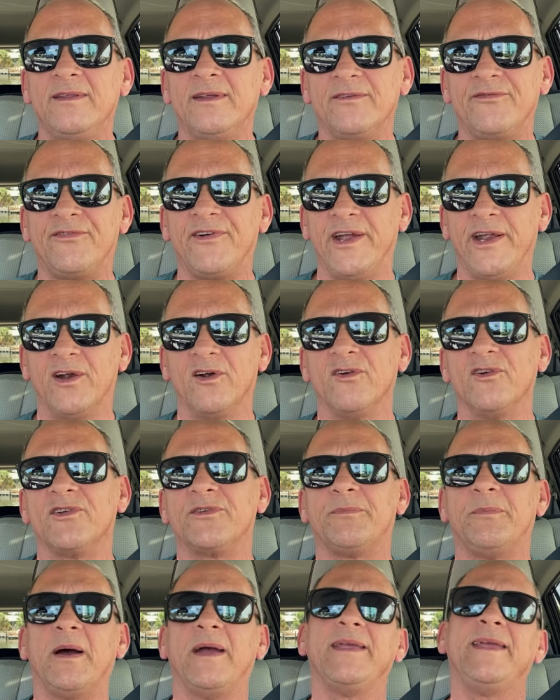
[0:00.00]
the
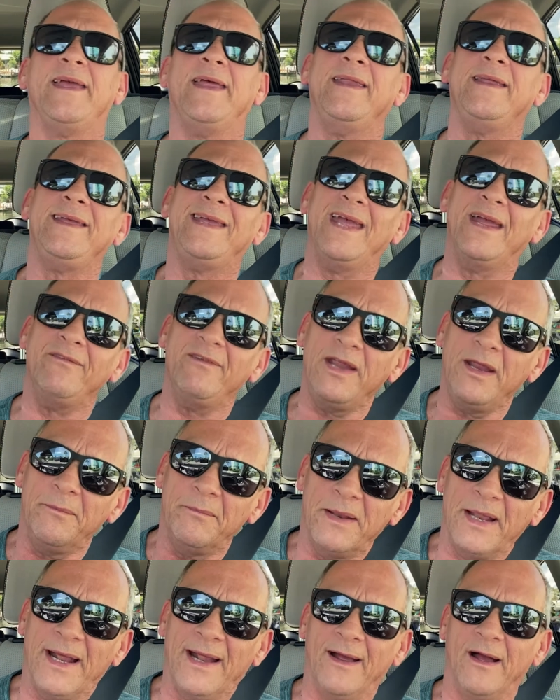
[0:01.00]
fares by get, giving them
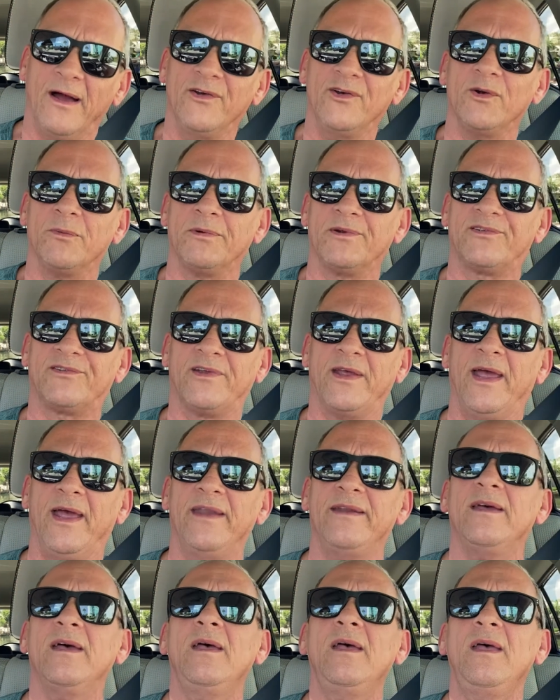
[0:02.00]
that
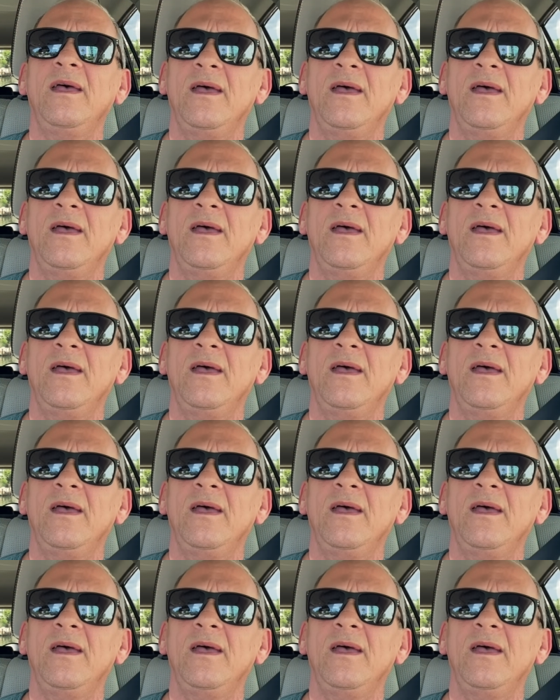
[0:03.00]
100%.